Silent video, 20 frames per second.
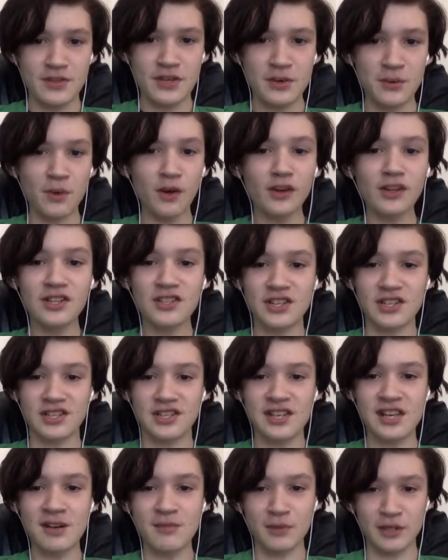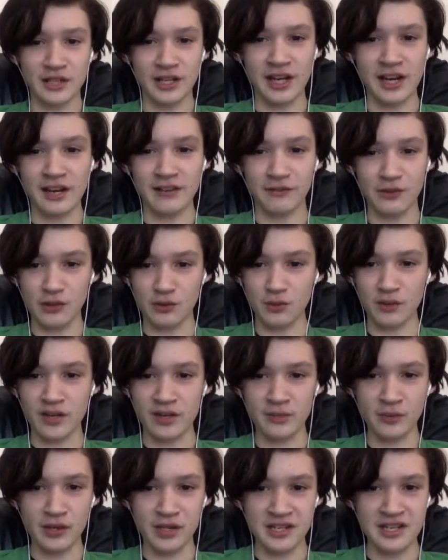He worked as a cinema guy for
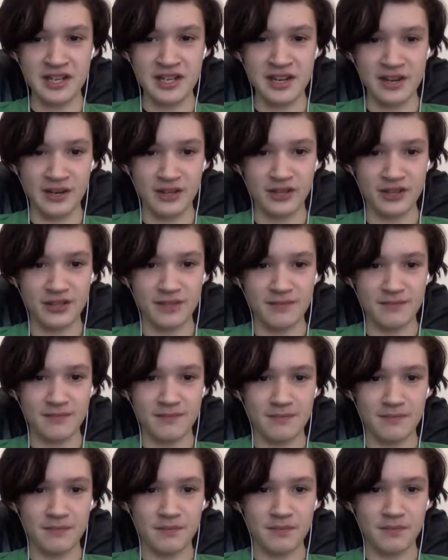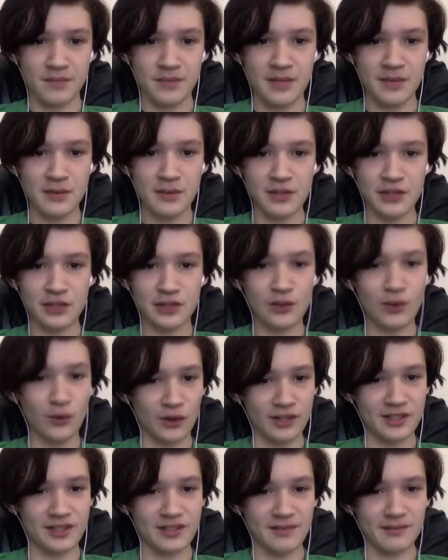21 years. He was
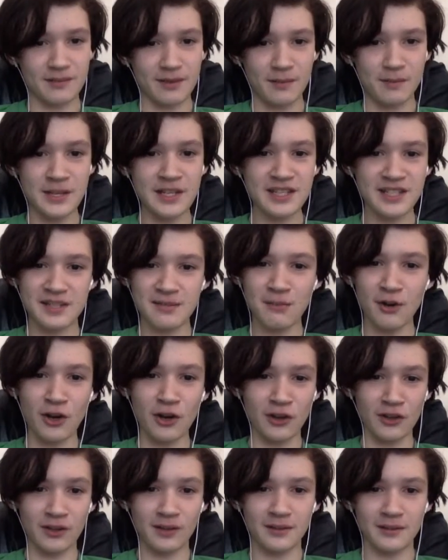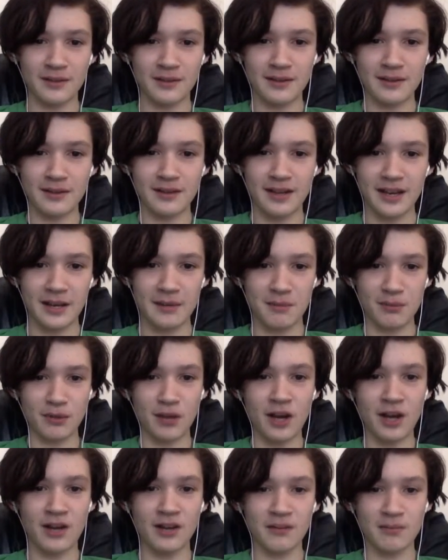short, a bit small, had
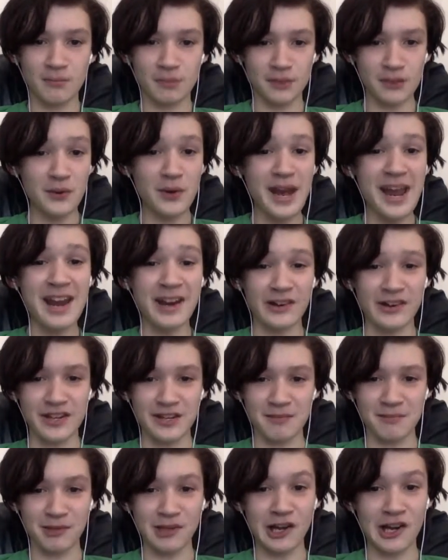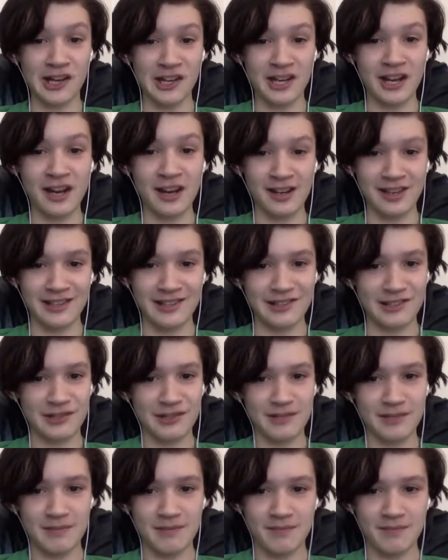blue hair and blonde eyes.